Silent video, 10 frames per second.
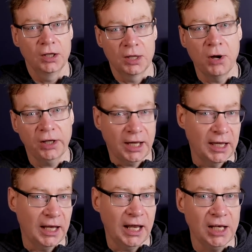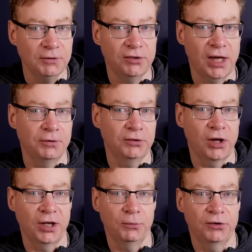The market can get ahead of itself at
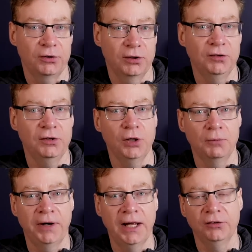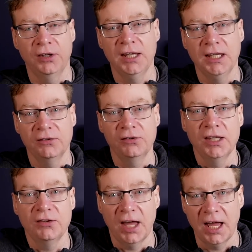times, until in reality it
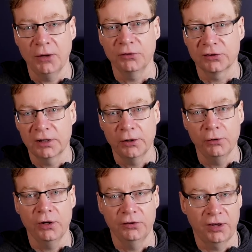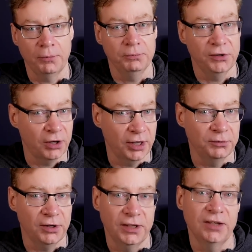sees how slow
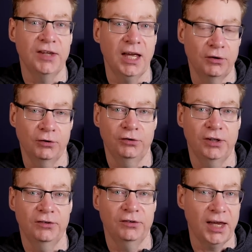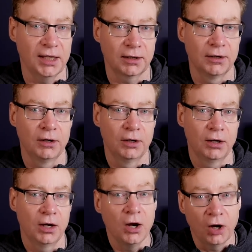sometimes these technologies take.
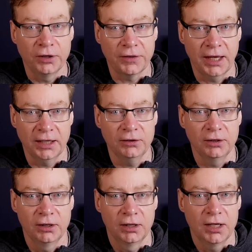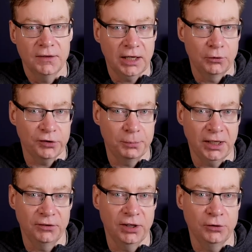On the other hand, there can also be
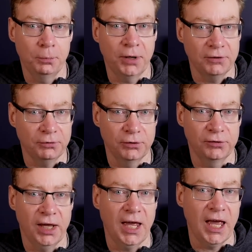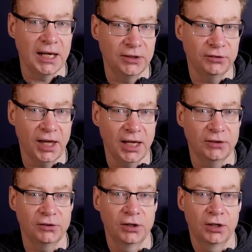continual breakthroughs at any
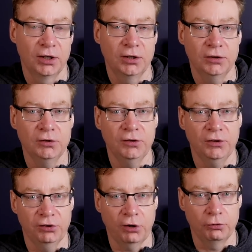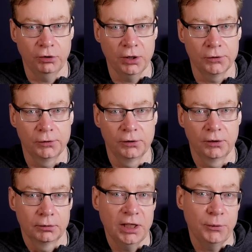stage. You just don't know.
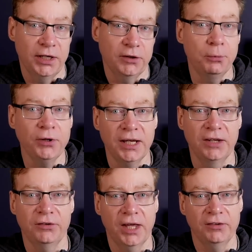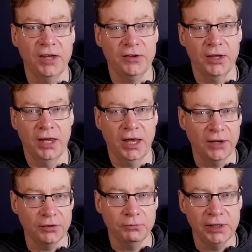Anyway, the point is that Tesla
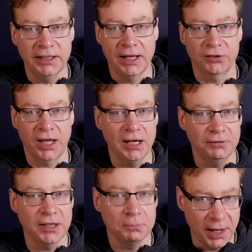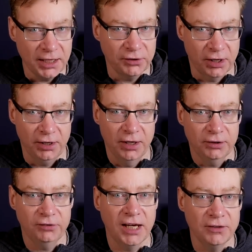hasn't really announced anything major
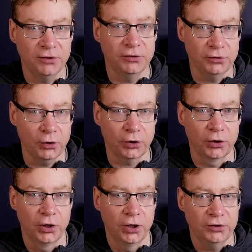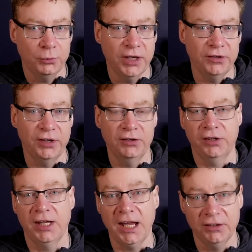to take the stock to what is
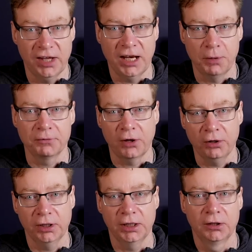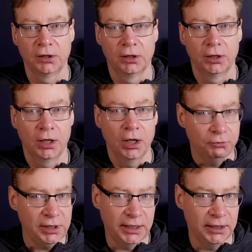essentially a 10-month high.
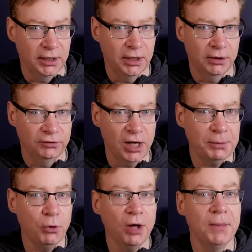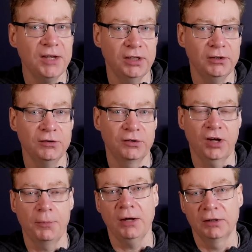Really, tell me what amazing news has
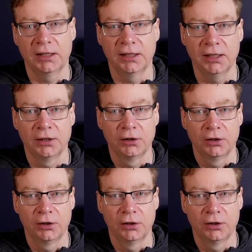come out lately.